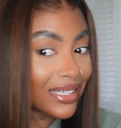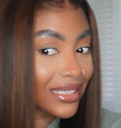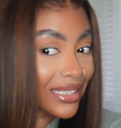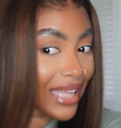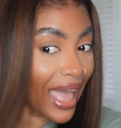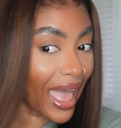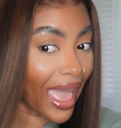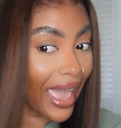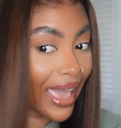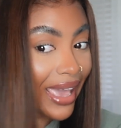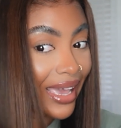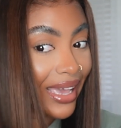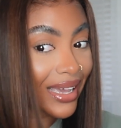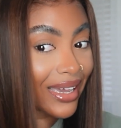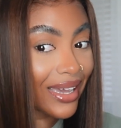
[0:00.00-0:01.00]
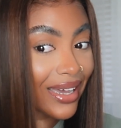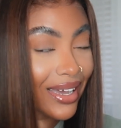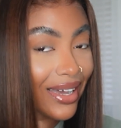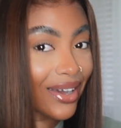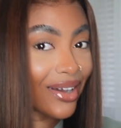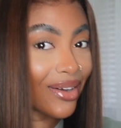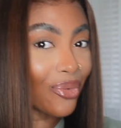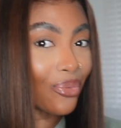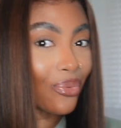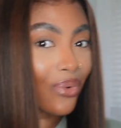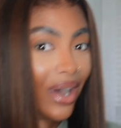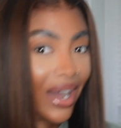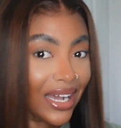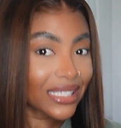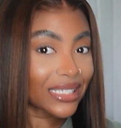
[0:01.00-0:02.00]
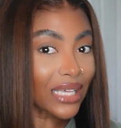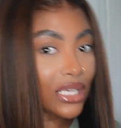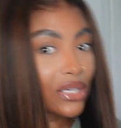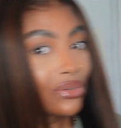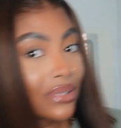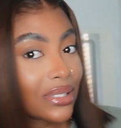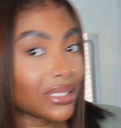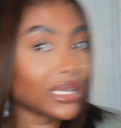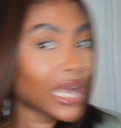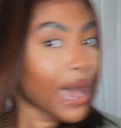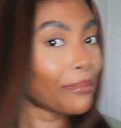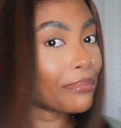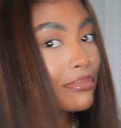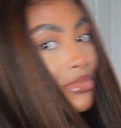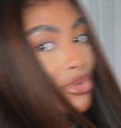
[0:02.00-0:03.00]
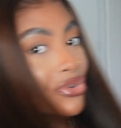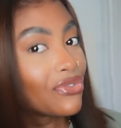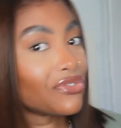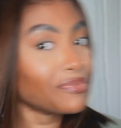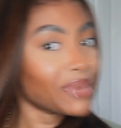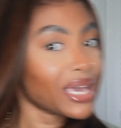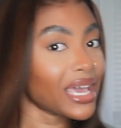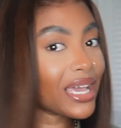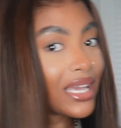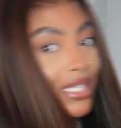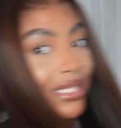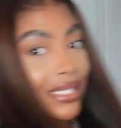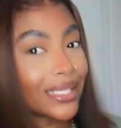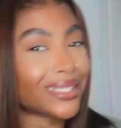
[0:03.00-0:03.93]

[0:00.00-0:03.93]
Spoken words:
Like, what? You see that movement?